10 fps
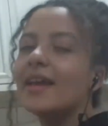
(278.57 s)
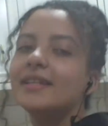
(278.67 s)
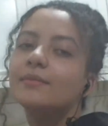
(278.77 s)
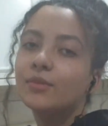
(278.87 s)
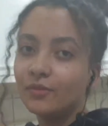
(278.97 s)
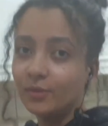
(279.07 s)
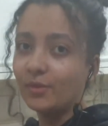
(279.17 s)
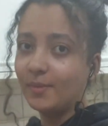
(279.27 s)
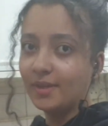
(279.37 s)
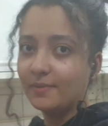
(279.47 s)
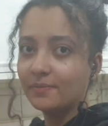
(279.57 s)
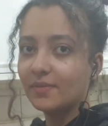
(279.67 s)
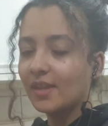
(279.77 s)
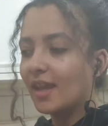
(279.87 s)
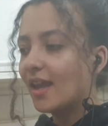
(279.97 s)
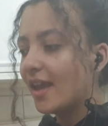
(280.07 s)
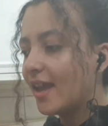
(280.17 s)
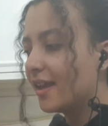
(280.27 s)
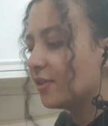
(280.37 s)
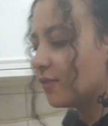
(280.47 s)
and he moved with me.
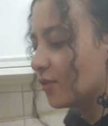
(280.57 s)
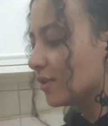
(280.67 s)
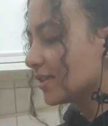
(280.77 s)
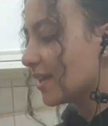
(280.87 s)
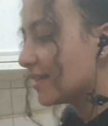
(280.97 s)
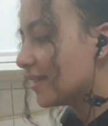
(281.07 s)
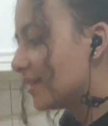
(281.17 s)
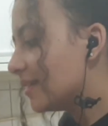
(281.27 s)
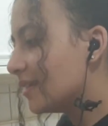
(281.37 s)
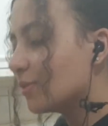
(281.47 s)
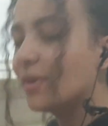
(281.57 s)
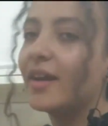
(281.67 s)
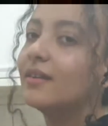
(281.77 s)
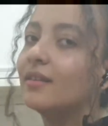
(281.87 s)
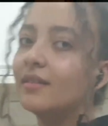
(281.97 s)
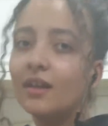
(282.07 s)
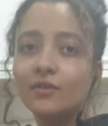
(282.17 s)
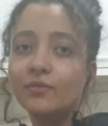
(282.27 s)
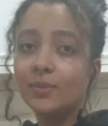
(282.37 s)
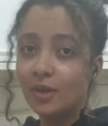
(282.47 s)
And of course, as I did this, we had a
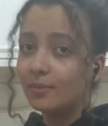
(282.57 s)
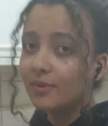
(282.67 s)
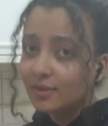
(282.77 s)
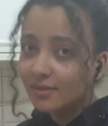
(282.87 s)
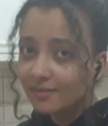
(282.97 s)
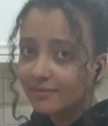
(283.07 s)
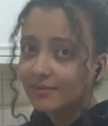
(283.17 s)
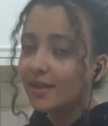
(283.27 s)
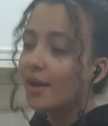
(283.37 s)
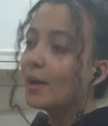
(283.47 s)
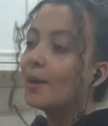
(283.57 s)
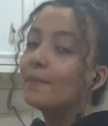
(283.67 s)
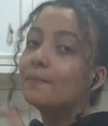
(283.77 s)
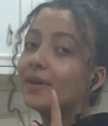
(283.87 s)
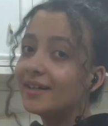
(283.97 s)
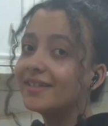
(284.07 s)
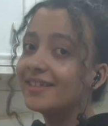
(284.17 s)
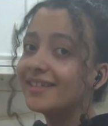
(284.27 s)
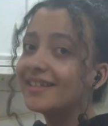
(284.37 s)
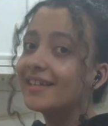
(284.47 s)
lot of bloppers,
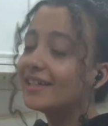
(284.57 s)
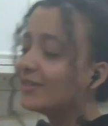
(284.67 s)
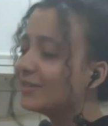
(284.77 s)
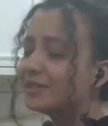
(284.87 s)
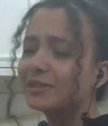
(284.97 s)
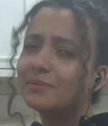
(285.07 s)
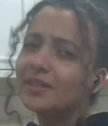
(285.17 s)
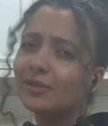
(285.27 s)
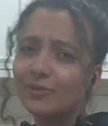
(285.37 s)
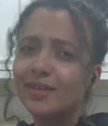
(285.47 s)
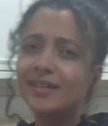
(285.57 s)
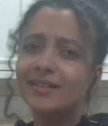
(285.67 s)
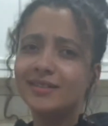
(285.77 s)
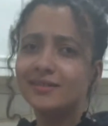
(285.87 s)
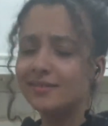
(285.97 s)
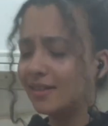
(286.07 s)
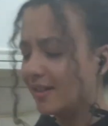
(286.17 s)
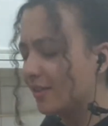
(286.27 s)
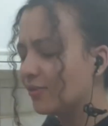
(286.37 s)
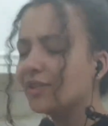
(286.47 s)
but it only took me three
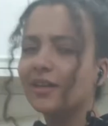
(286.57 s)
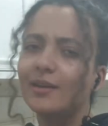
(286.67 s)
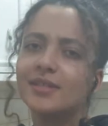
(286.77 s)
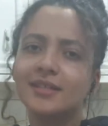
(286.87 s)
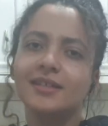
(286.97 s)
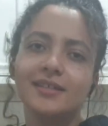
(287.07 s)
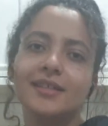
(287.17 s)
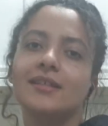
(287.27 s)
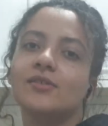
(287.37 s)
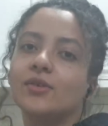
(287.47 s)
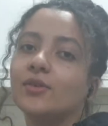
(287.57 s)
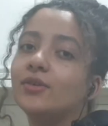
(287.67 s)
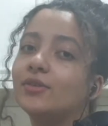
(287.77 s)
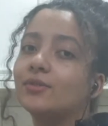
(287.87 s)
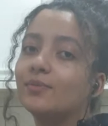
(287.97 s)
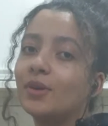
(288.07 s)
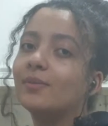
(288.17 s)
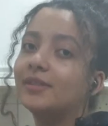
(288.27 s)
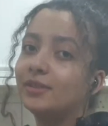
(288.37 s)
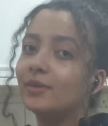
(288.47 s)
times until I did it, so you could
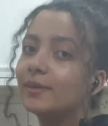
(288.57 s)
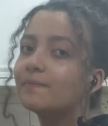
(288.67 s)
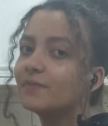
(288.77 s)
probably do it